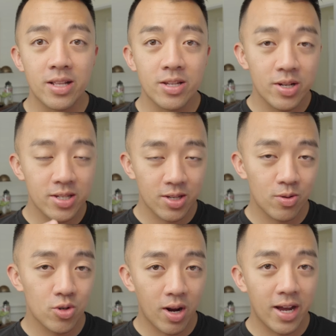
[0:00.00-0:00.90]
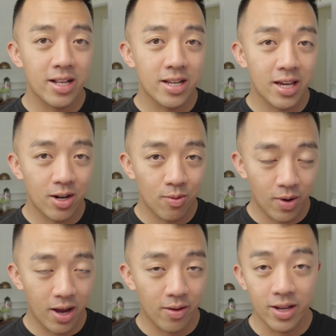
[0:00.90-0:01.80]
and you can still try and get
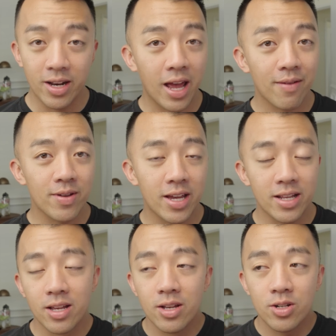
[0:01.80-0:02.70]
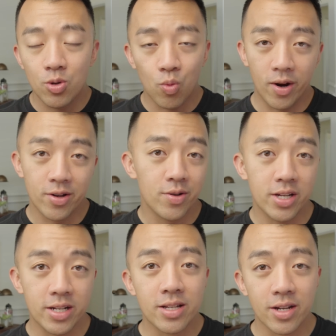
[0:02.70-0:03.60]
around and navigate to where you
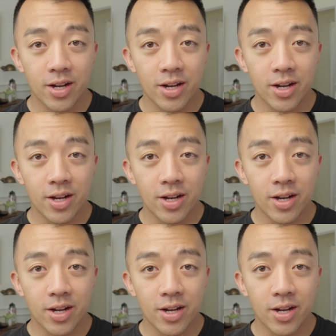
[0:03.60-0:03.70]
need to